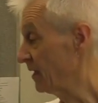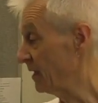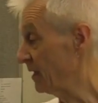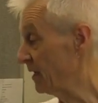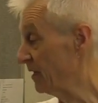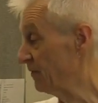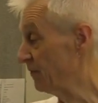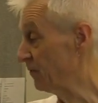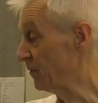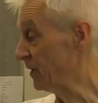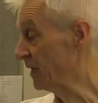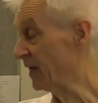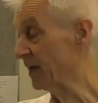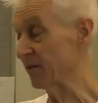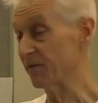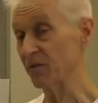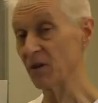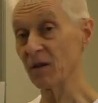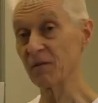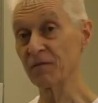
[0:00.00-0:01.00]
If we
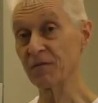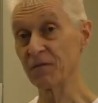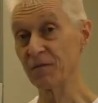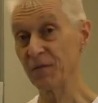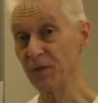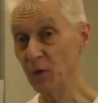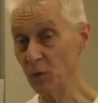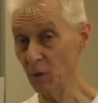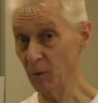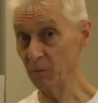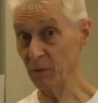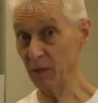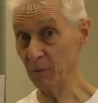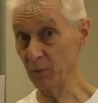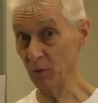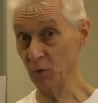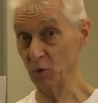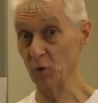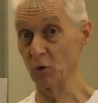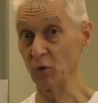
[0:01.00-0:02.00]
have fewer
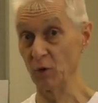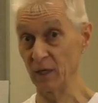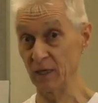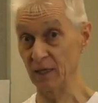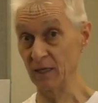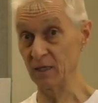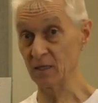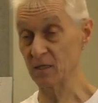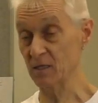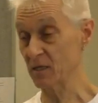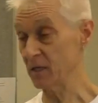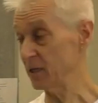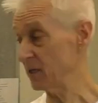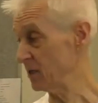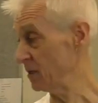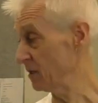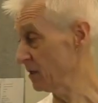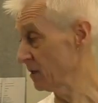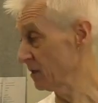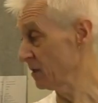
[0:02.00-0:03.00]
people calling in sick,